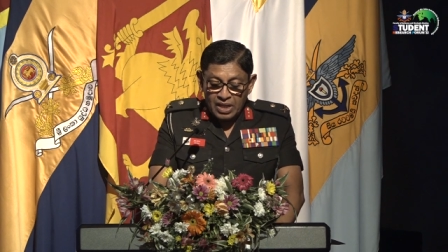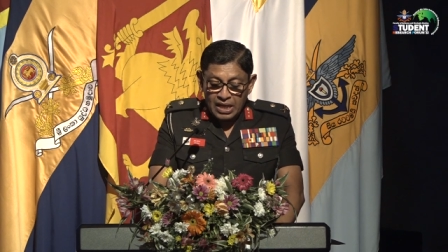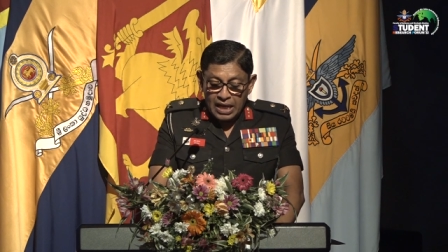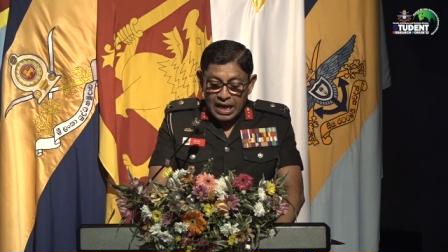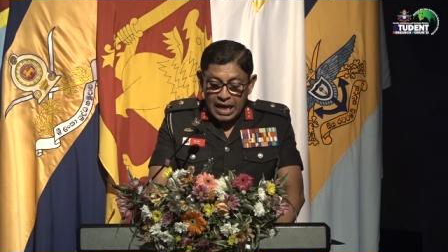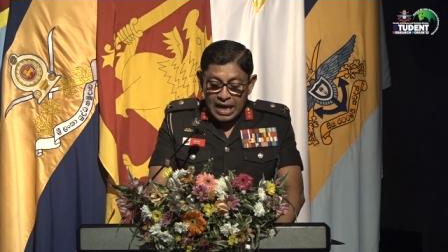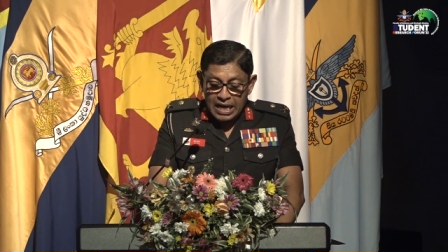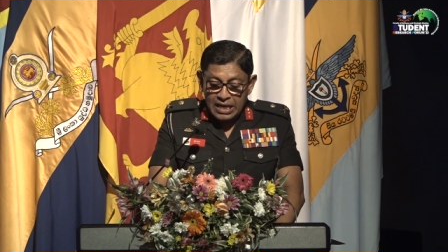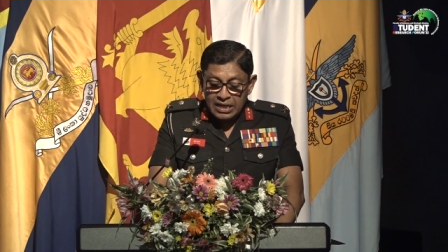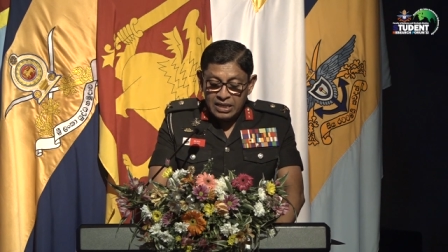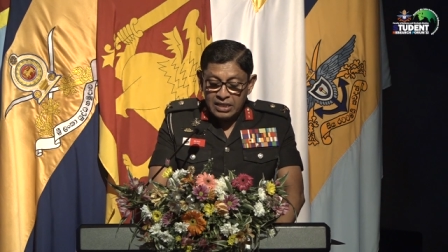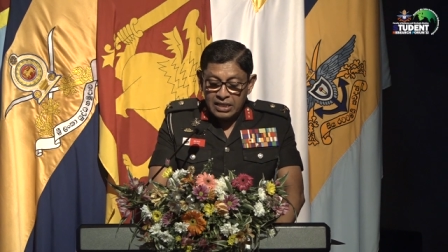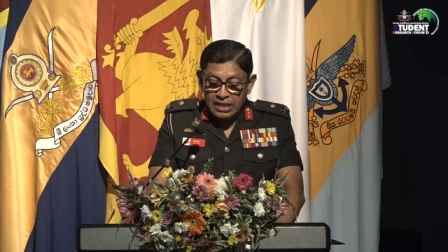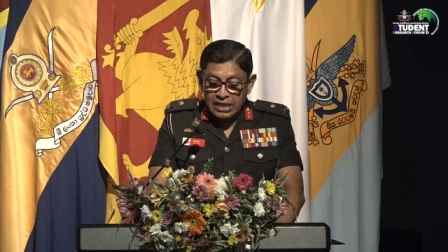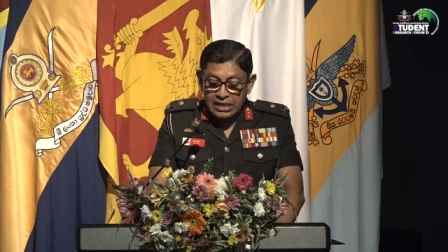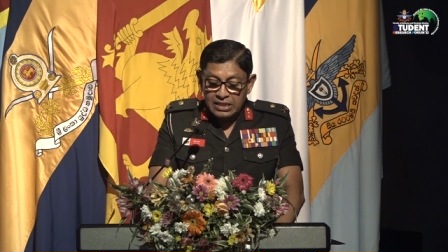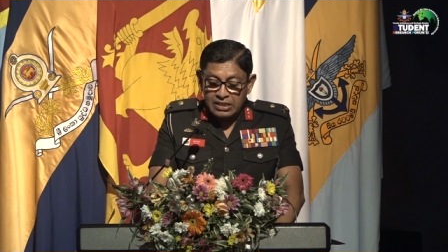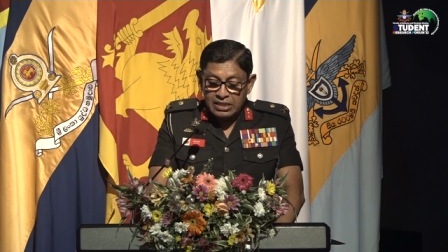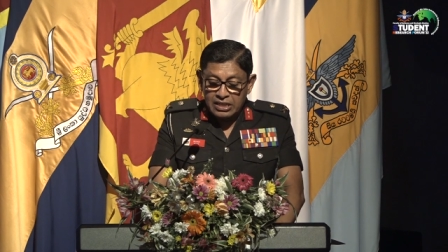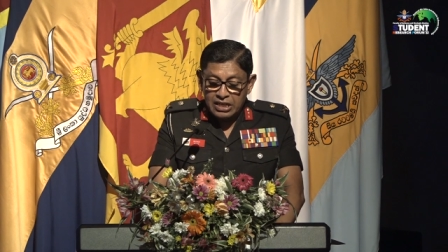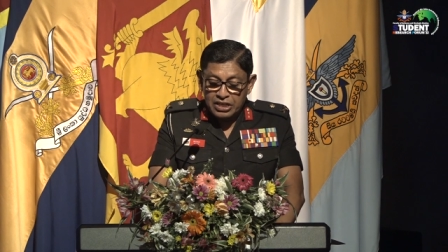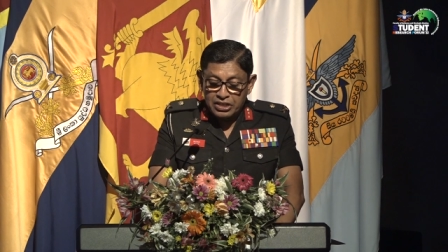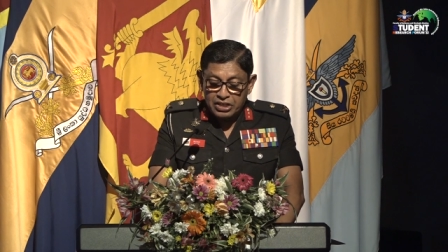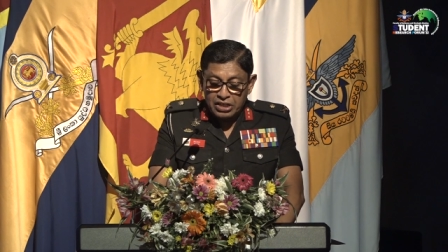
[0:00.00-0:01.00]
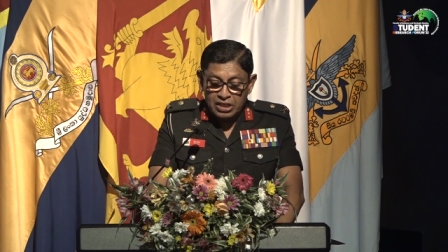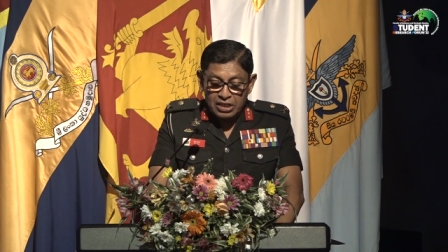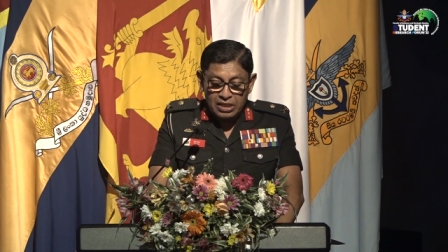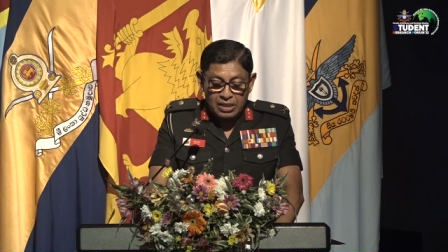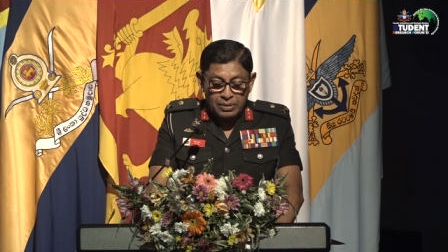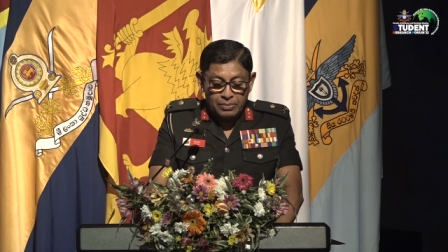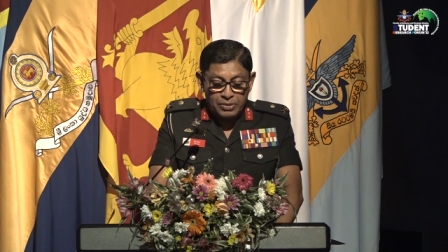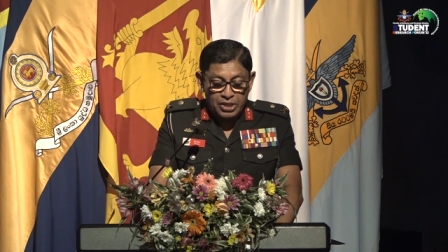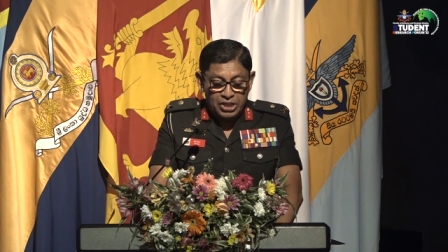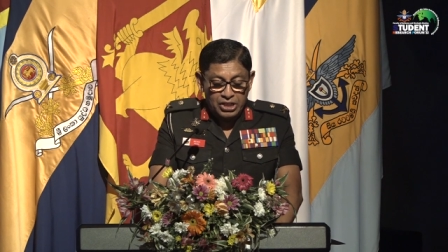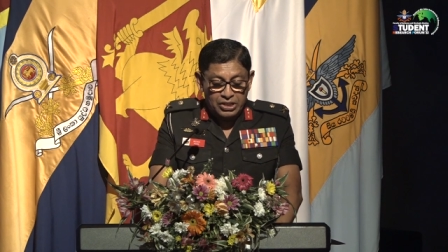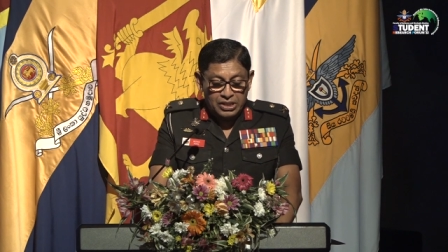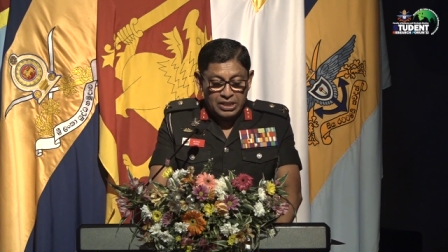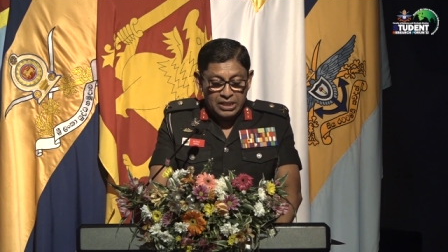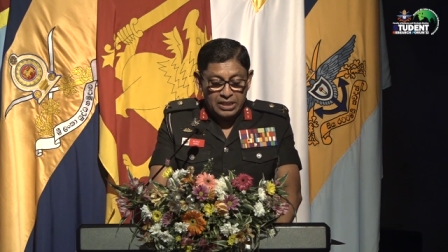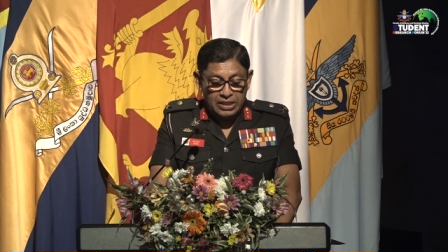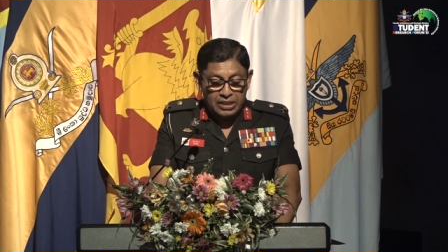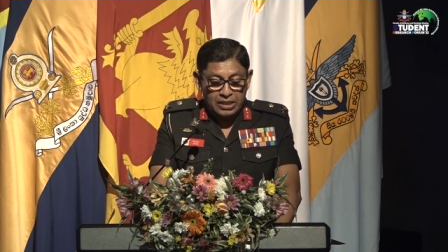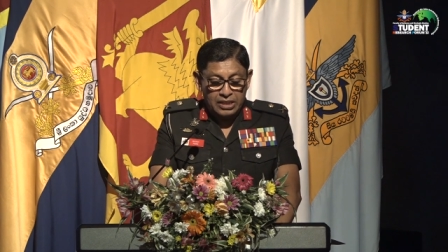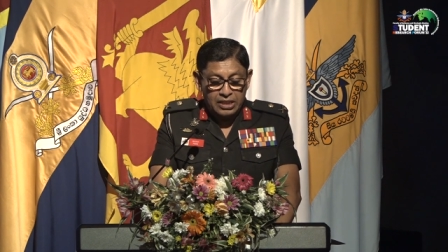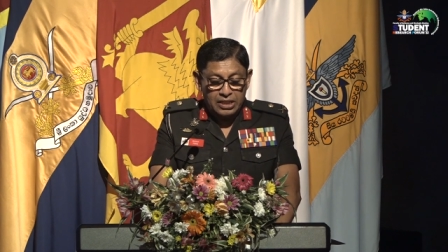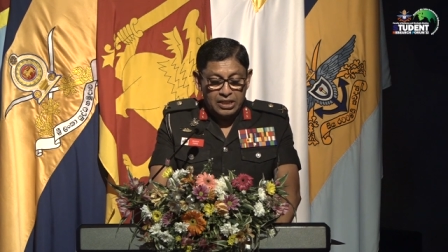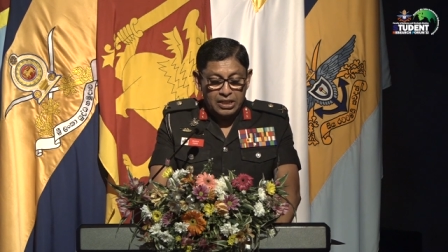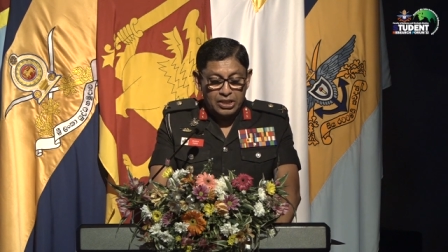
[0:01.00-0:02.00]
and international
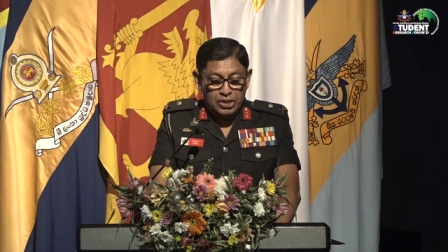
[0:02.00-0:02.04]
community